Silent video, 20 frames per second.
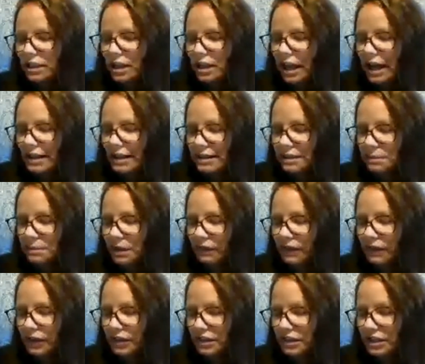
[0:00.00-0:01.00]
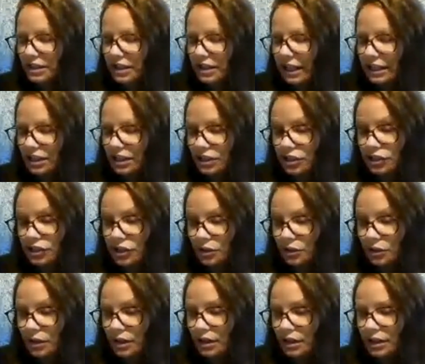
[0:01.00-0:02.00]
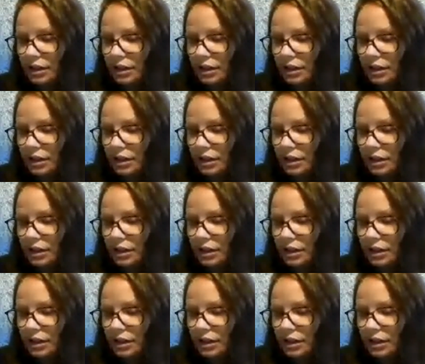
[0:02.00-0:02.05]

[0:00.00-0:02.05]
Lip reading: as the McPhersons liked to joke.